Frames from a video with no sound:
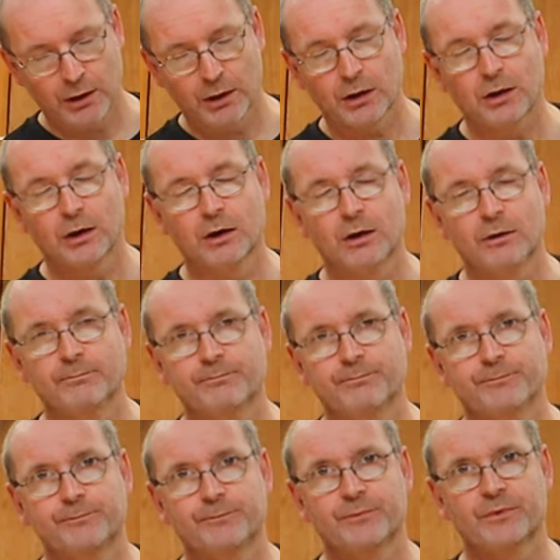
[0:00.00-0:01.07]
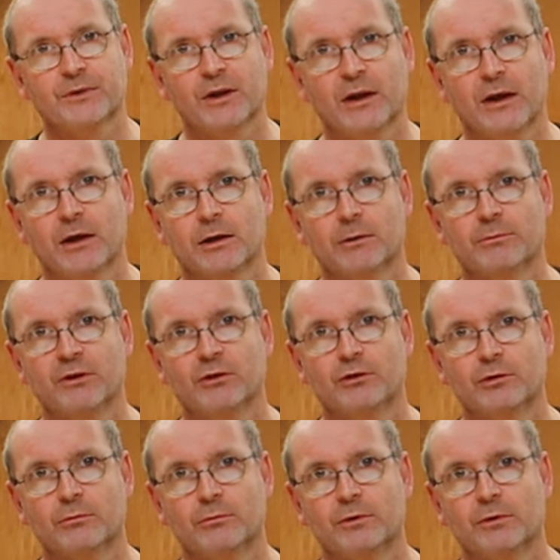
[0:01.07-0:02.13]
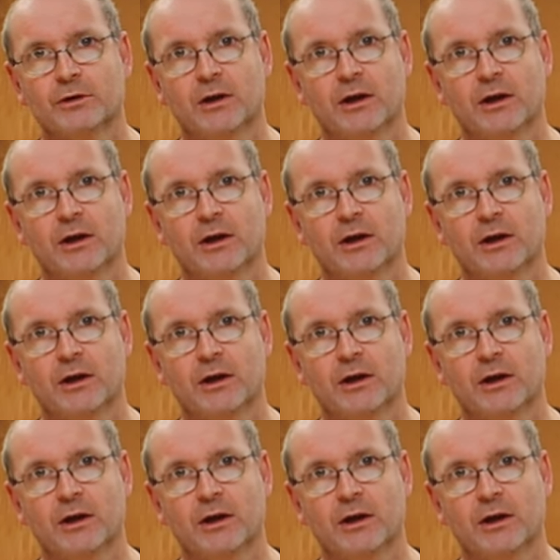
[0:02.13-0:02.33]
cast aluminium